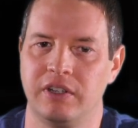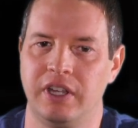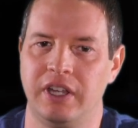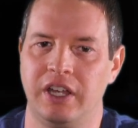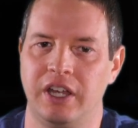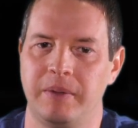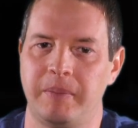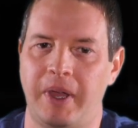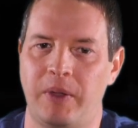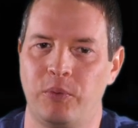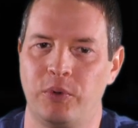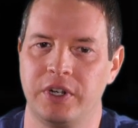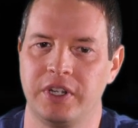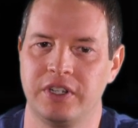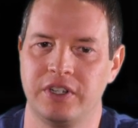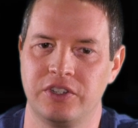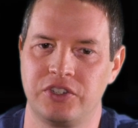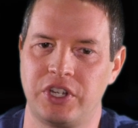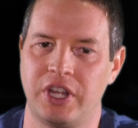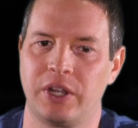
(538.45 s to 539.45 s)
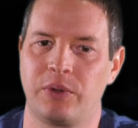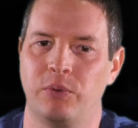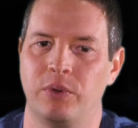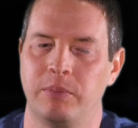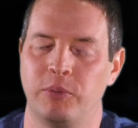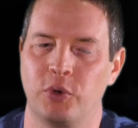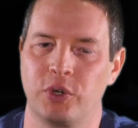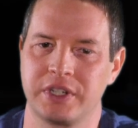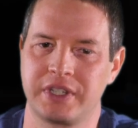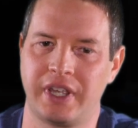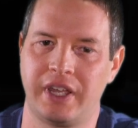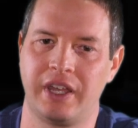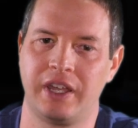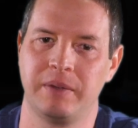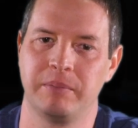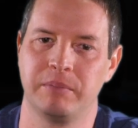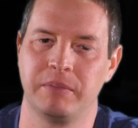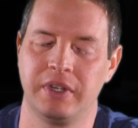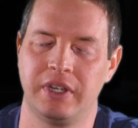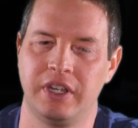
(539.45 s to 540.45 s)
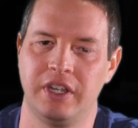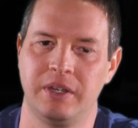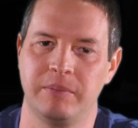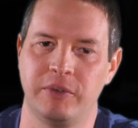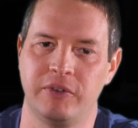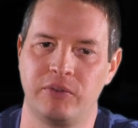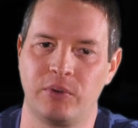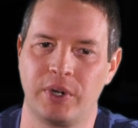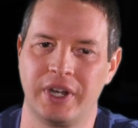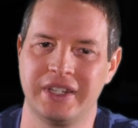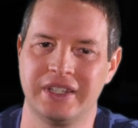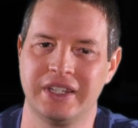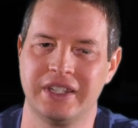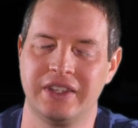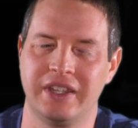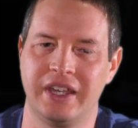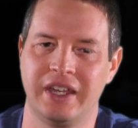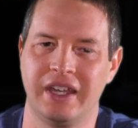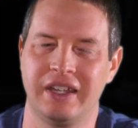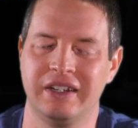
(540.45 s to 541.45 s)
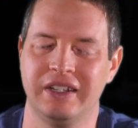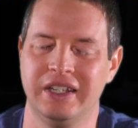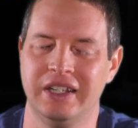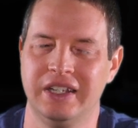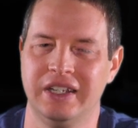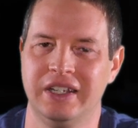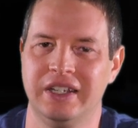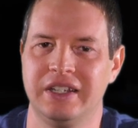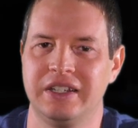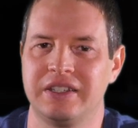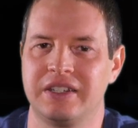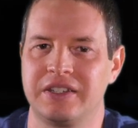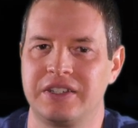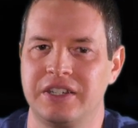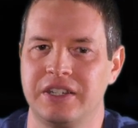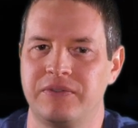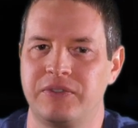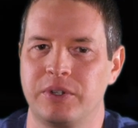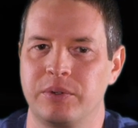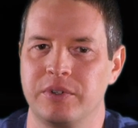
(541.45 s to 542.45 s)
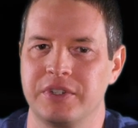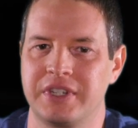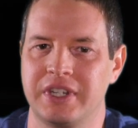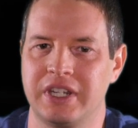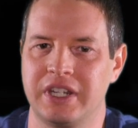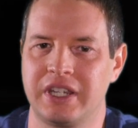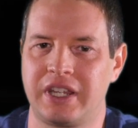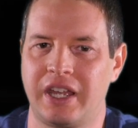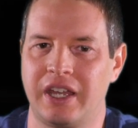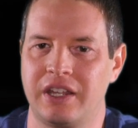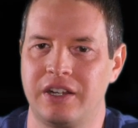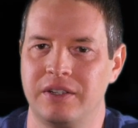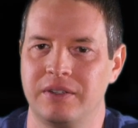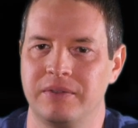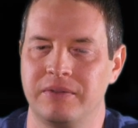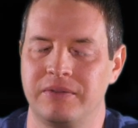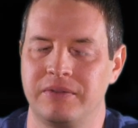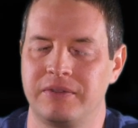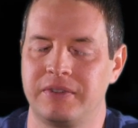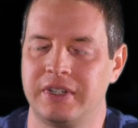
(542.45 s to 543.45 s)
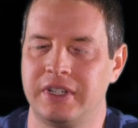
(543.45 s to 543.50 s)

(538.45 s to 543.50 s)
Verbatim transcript: I wanted to check one more time before I did that to see if there was any kind of,